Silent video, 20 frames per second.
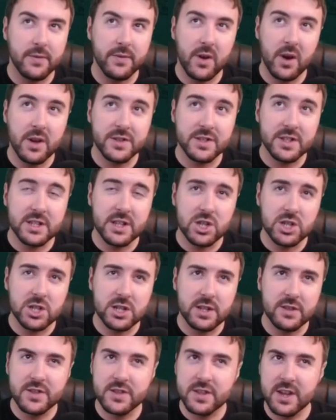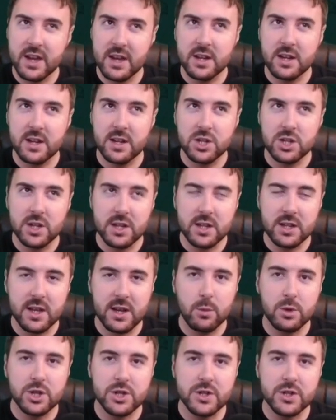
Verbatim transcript: first edition and second edition, I think,